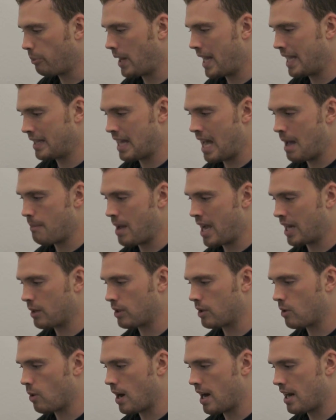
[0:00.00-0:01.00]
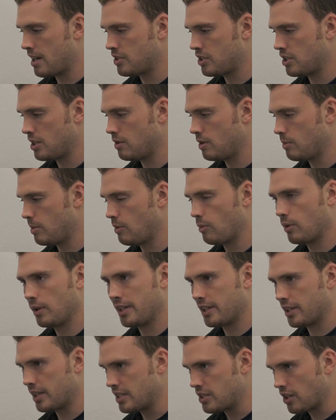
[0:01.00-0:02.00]
playing that mech requires you to be
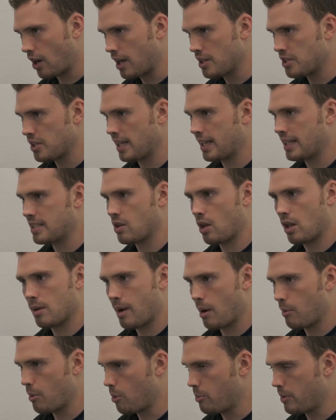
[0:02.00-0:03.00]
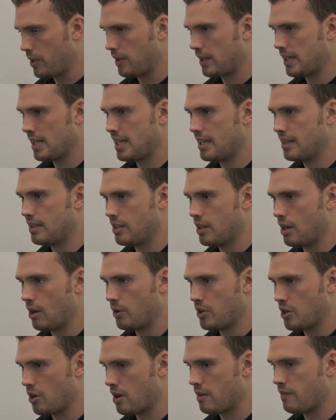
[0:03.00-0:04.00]
really good at dodging. It's all about mobility.
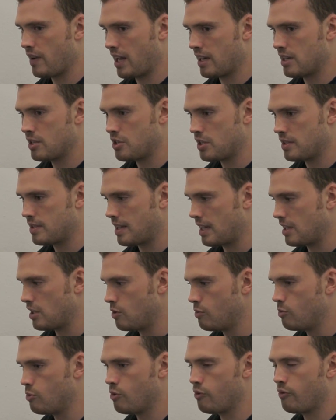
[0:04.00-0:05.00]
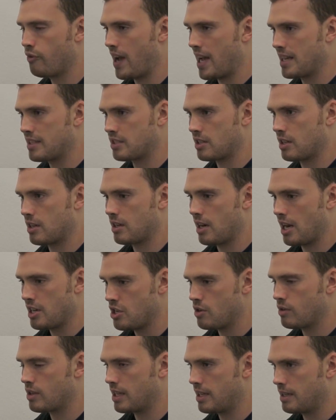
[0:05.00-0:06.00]
Your advantage is that you move faster
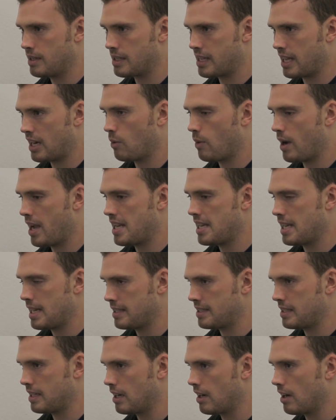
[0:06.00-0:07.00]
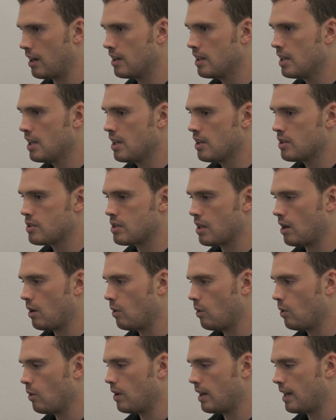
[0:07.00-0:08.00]
and you can get away easier.
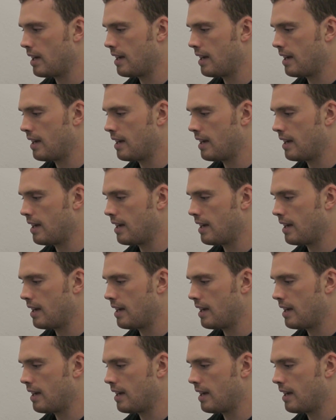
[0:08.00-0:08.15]
So